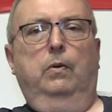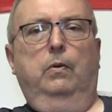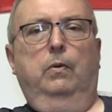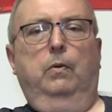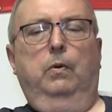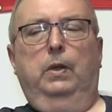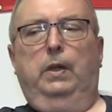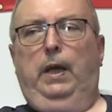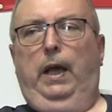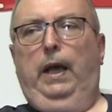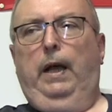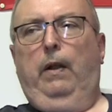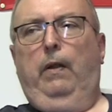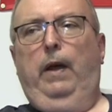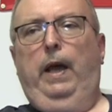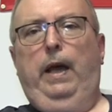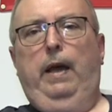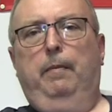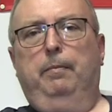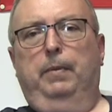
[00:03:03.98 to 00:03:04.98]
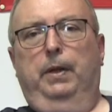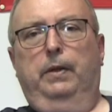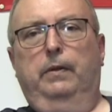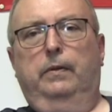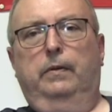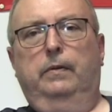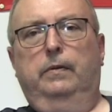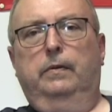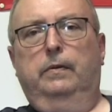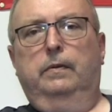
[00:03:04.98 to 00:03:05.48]
what the hell happened,
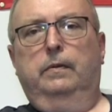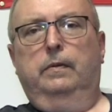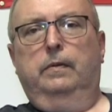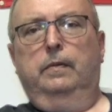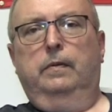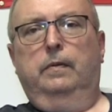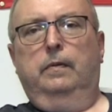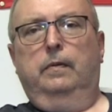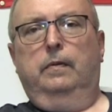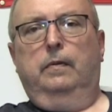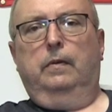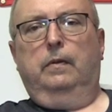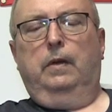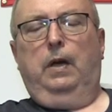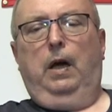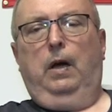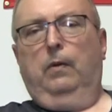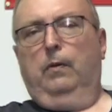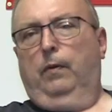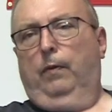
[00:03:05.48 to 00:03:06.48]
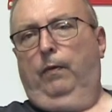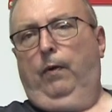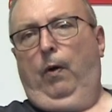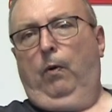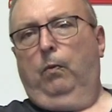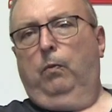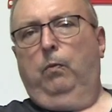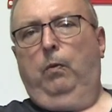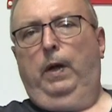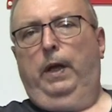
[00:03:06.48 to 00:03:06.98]
how the
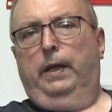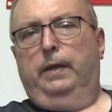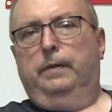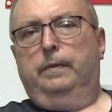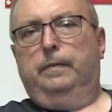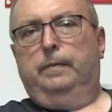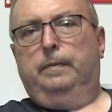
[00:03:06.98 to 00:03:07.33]
vote went.